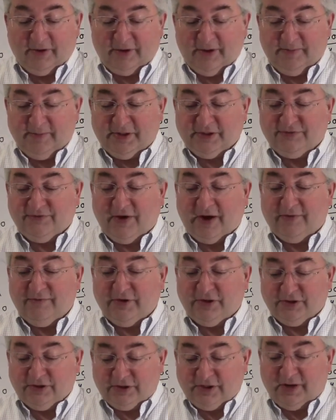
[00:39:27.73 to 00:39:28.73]
That means
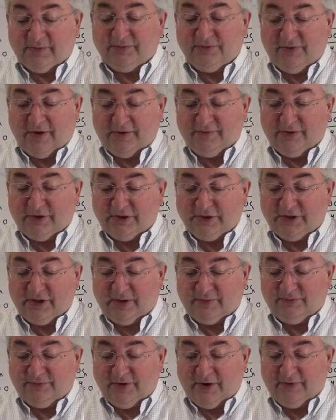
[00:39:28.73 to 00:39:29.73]
500 times 500
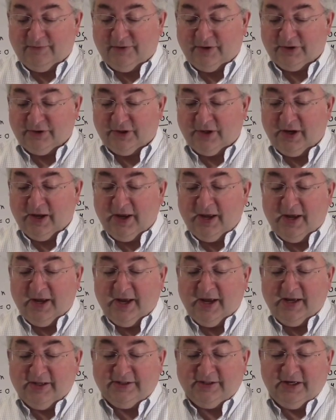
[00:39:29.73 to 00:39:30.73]
times 500.
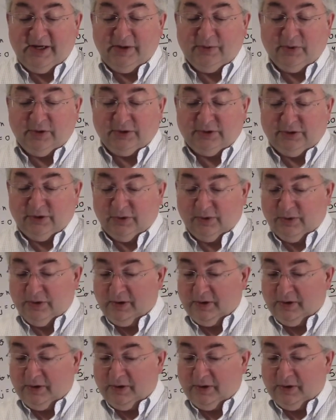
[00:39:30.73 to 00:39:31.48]
It's equal to